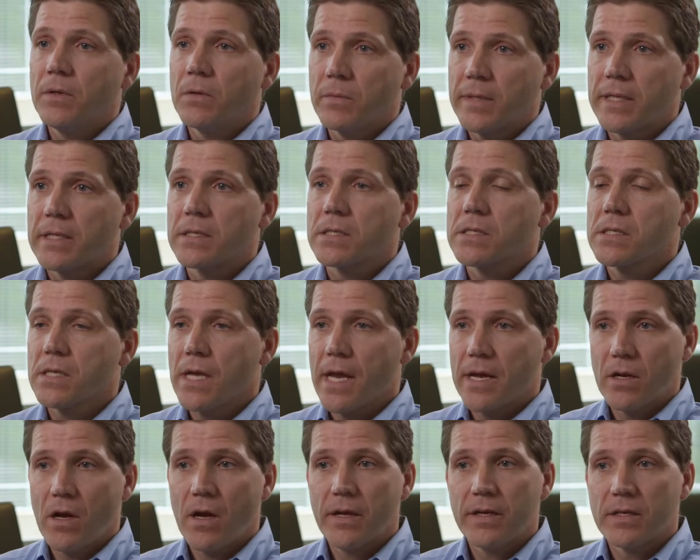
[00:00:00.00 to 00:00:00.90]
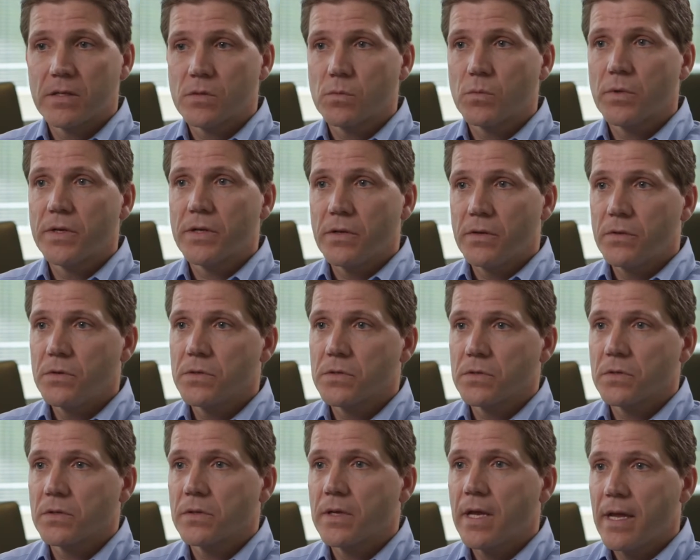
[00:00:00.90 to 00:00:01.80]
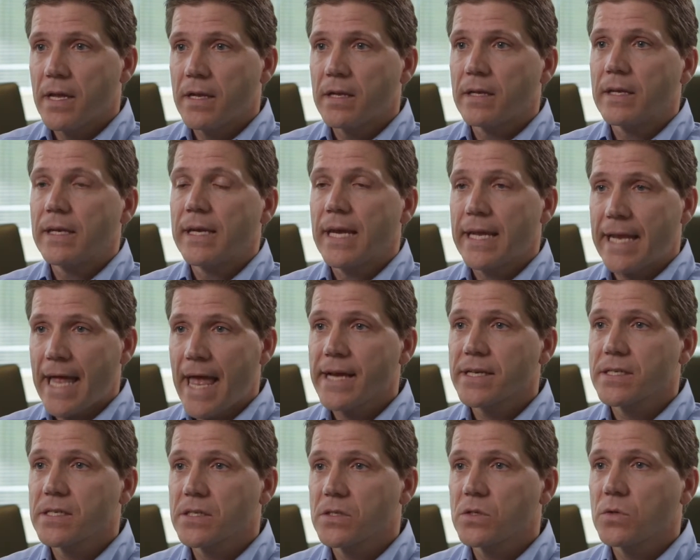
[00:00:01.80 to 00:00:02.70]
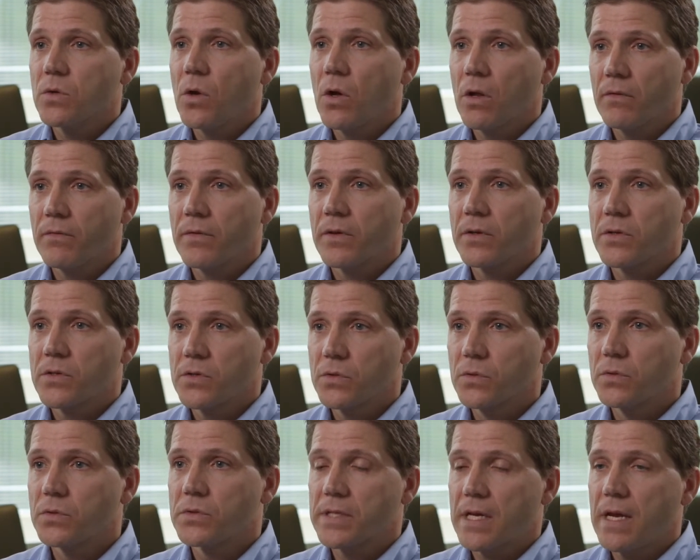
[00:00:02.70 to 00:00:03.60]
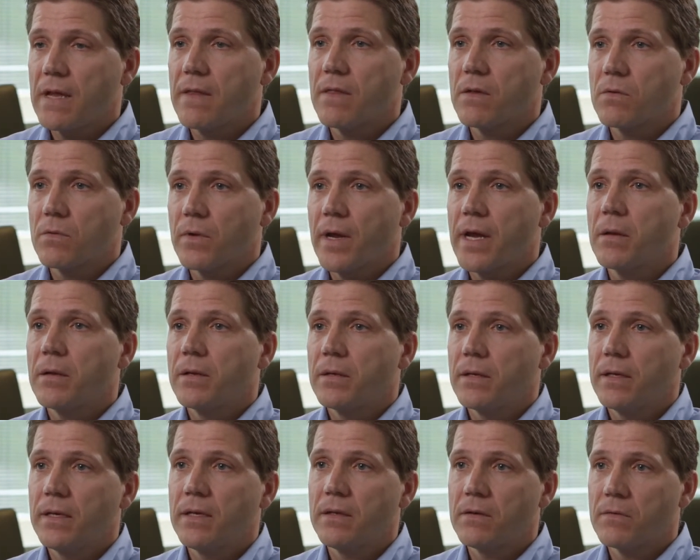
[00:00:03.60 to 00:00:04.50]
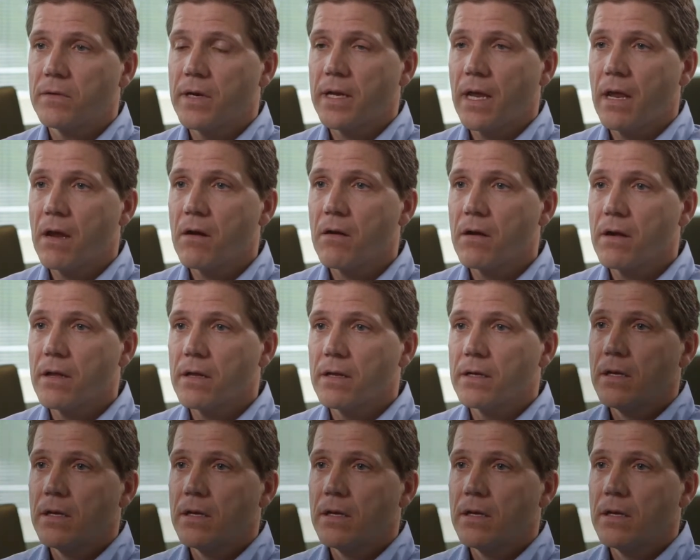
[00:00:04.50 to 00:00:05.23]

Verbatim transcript: we can sign on as one user and get access to all of our tools in the right area.